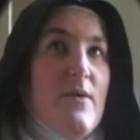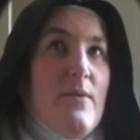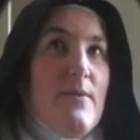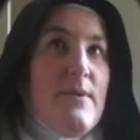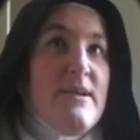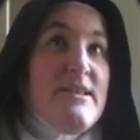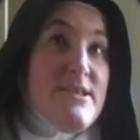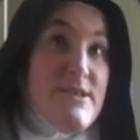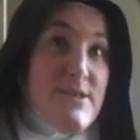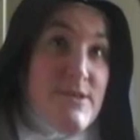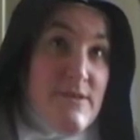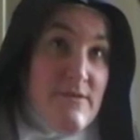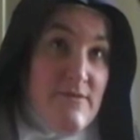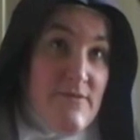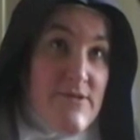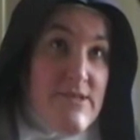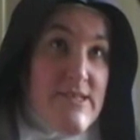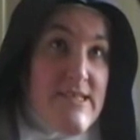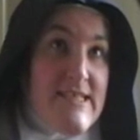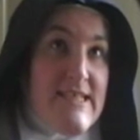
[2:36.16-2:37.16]

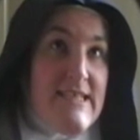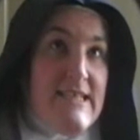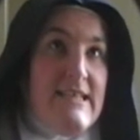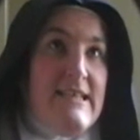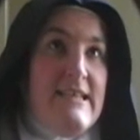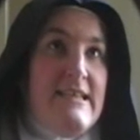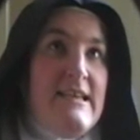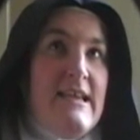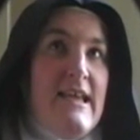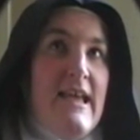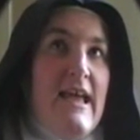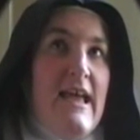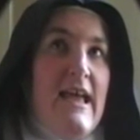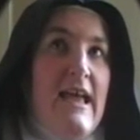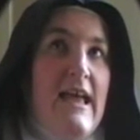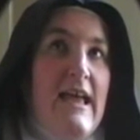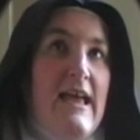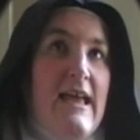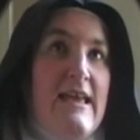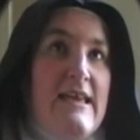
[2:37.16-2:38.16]
university,
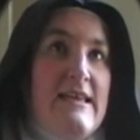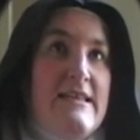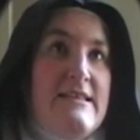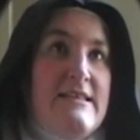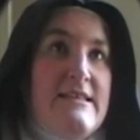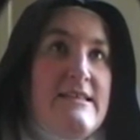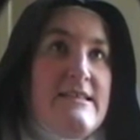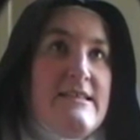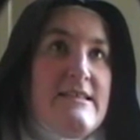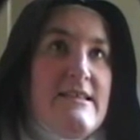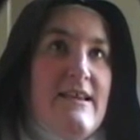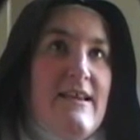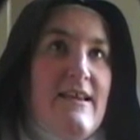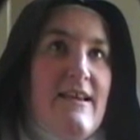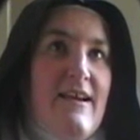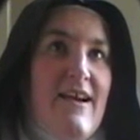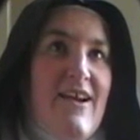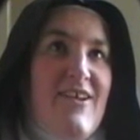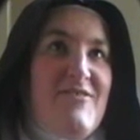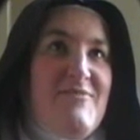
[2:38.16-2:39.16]
and
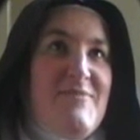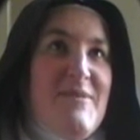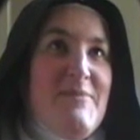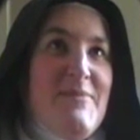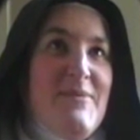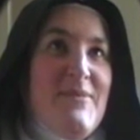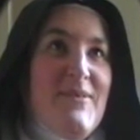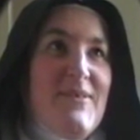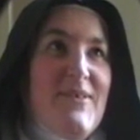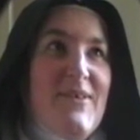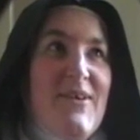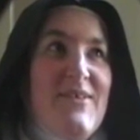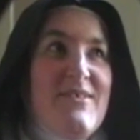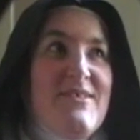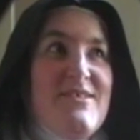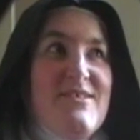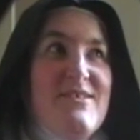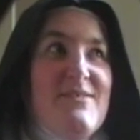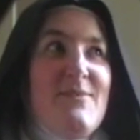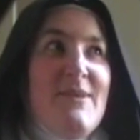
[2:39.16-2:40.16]
I can remember
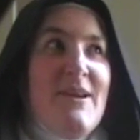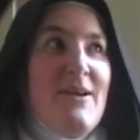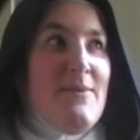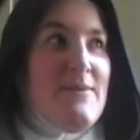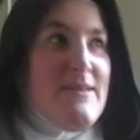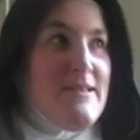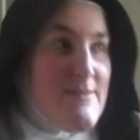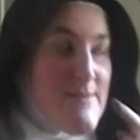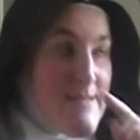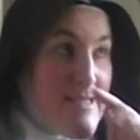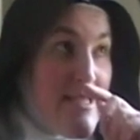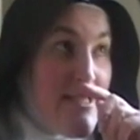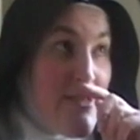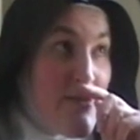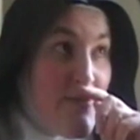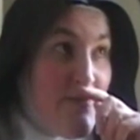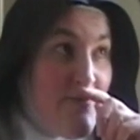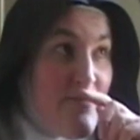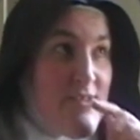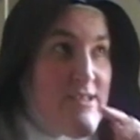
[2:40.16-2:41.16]
when I was at
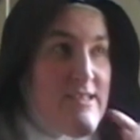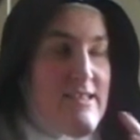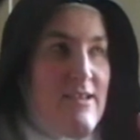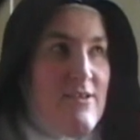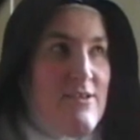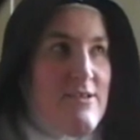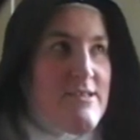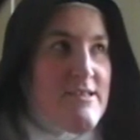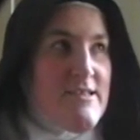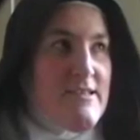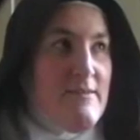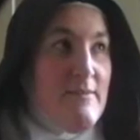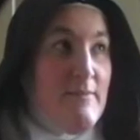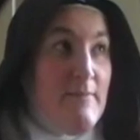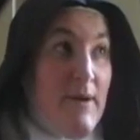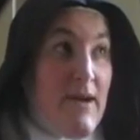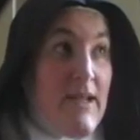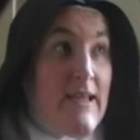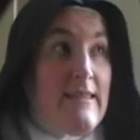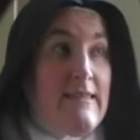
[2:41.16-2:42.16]
university, I used to
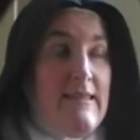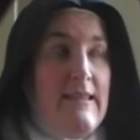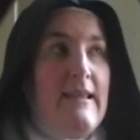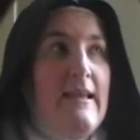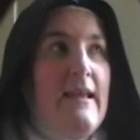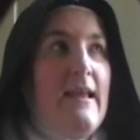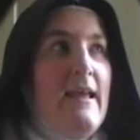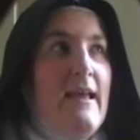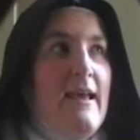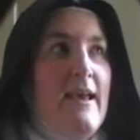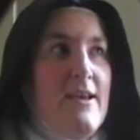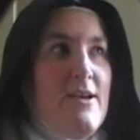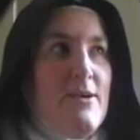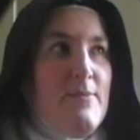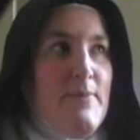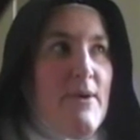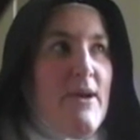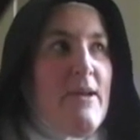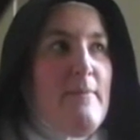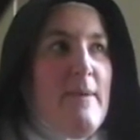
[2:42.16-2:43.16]
bike there, and
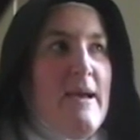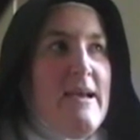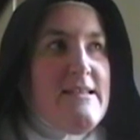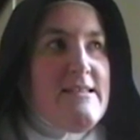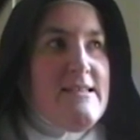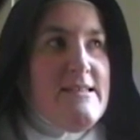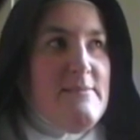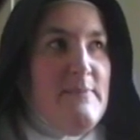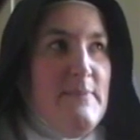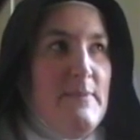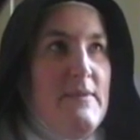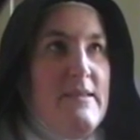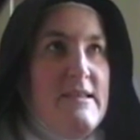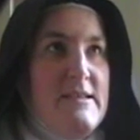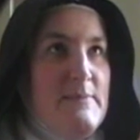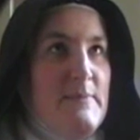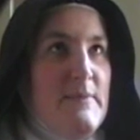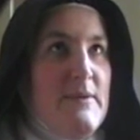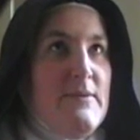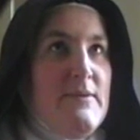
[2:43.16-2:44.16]
I'd bike past
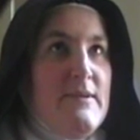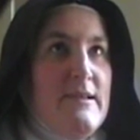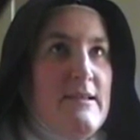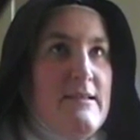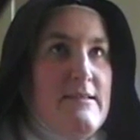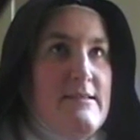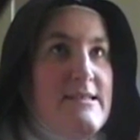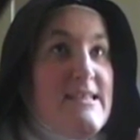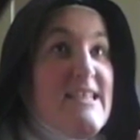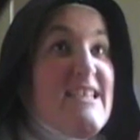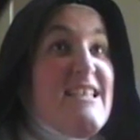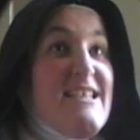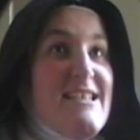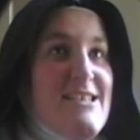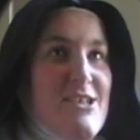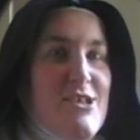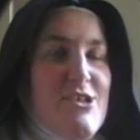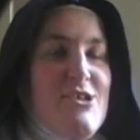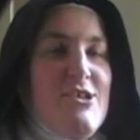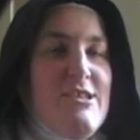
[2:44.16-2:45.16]
this building,
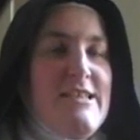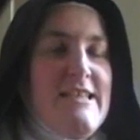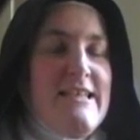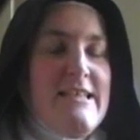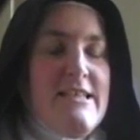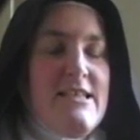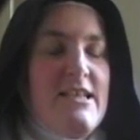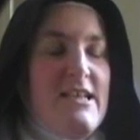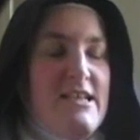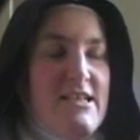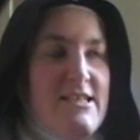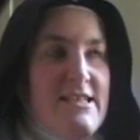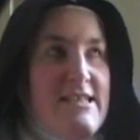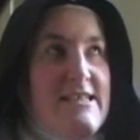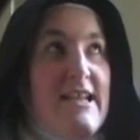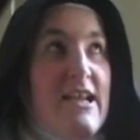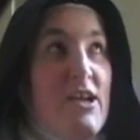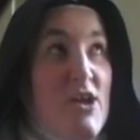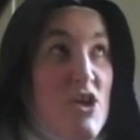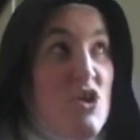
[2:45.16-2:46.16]
Statistics New Zealand, and I used to
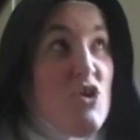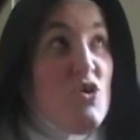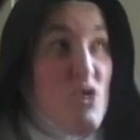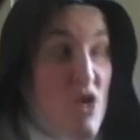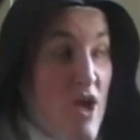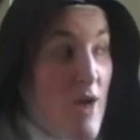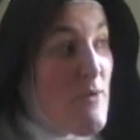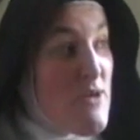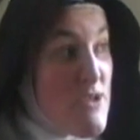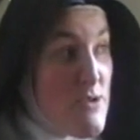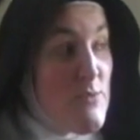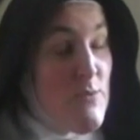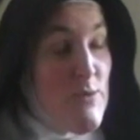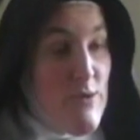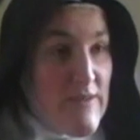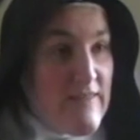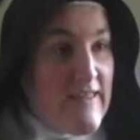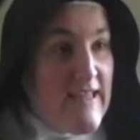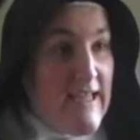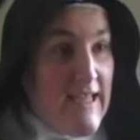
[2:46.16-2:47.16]
say, Lord, I want to
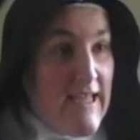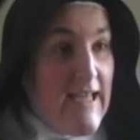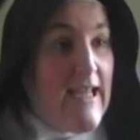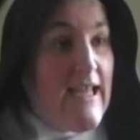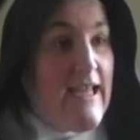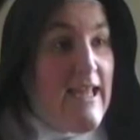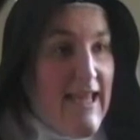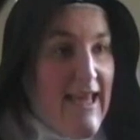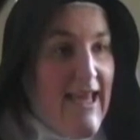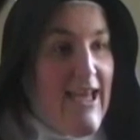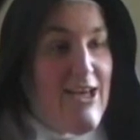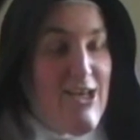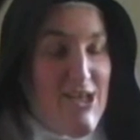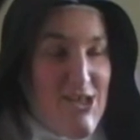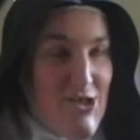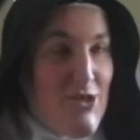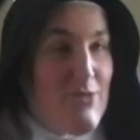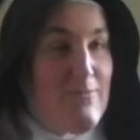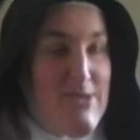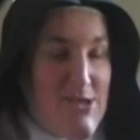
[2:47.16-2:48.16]
work there. And I
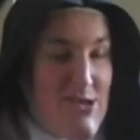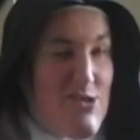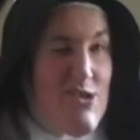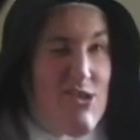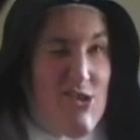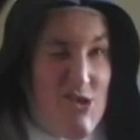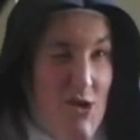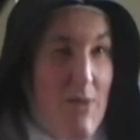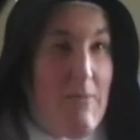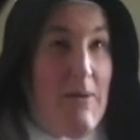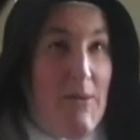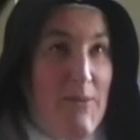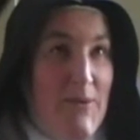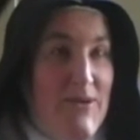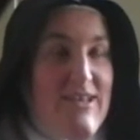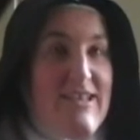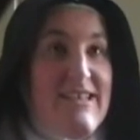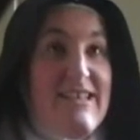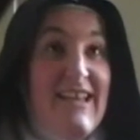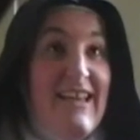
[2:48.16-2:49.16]
told the sort of job I
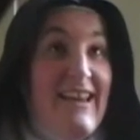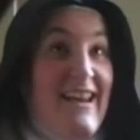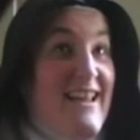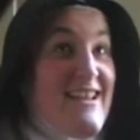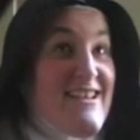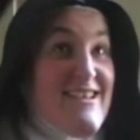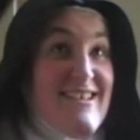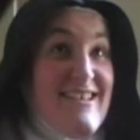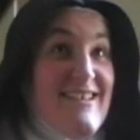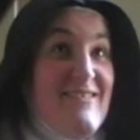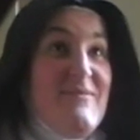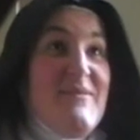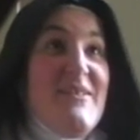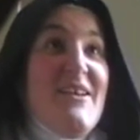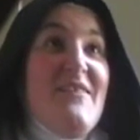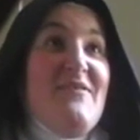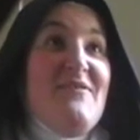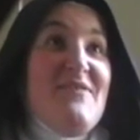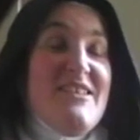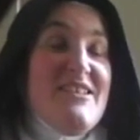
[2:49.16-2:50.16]
wanted. And actually, when
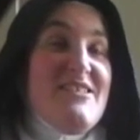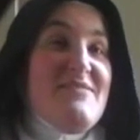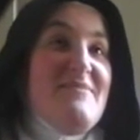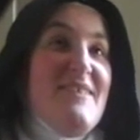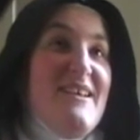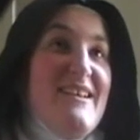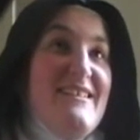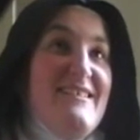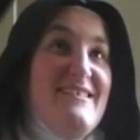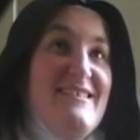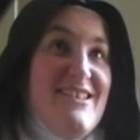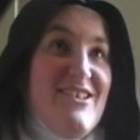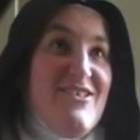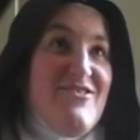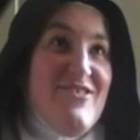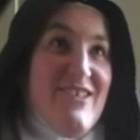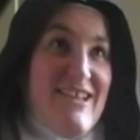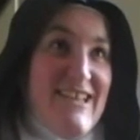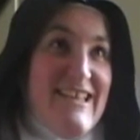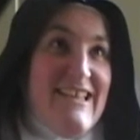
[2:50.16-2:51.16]
I finished my
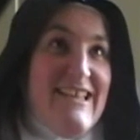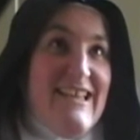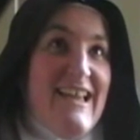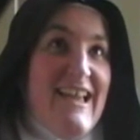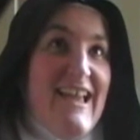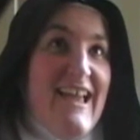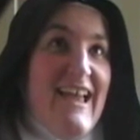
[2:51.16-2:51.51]
degree,